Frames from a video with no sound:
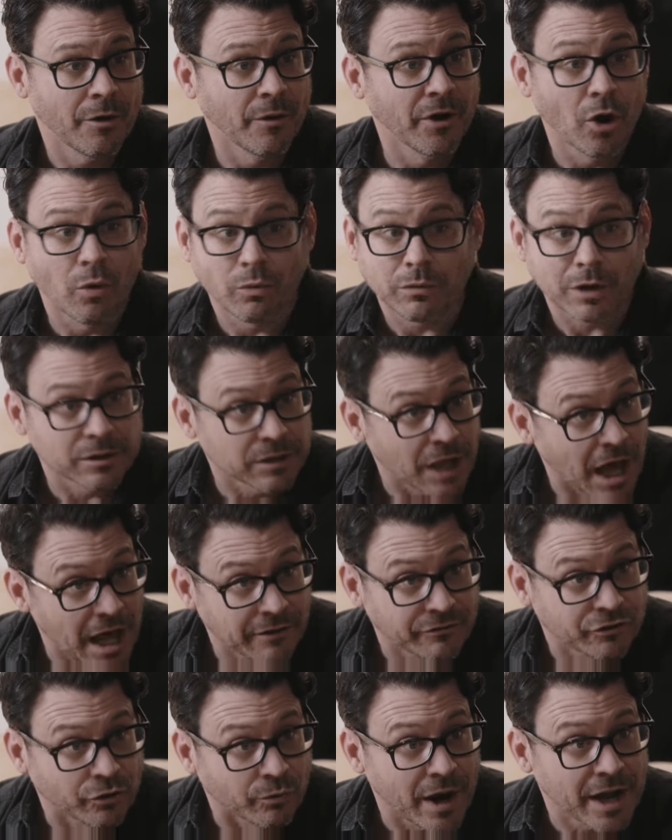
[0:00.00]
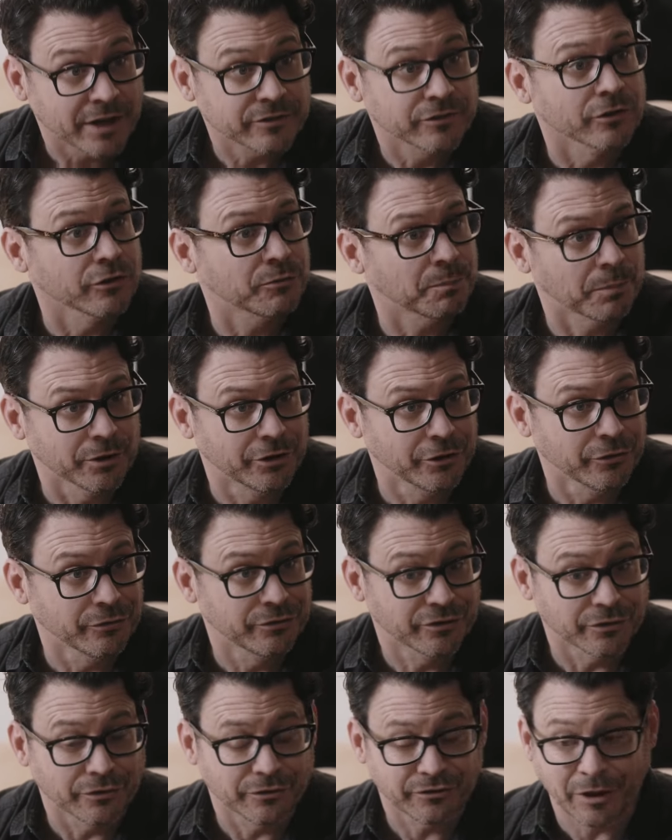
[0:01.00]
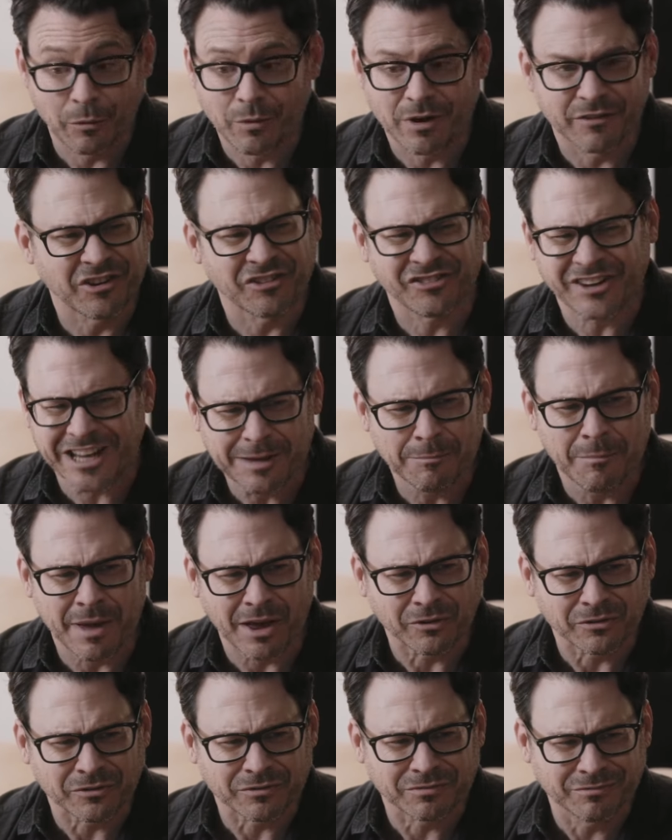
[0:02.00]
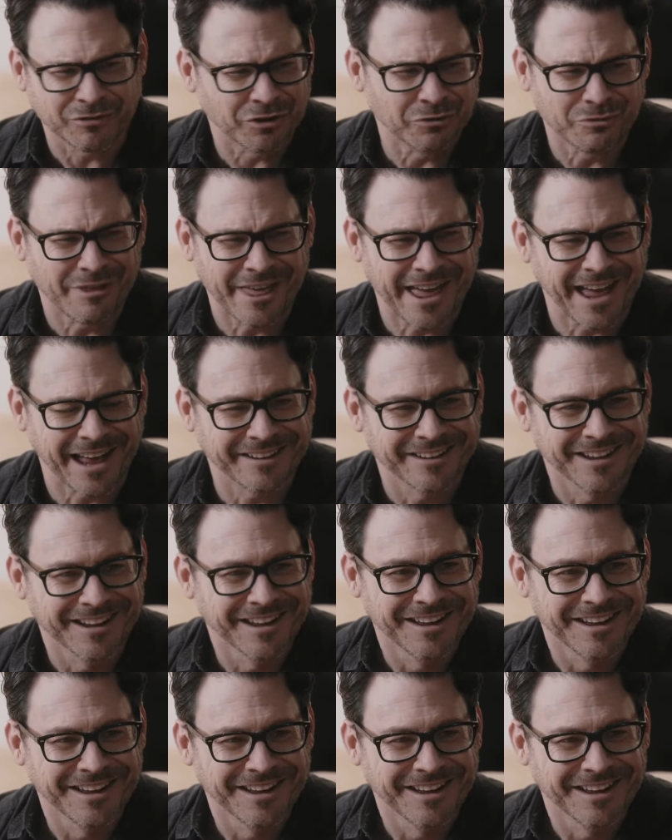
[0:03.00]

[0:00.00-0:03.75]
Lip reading: No, a lot of directors, producers, they would have just emailed you that.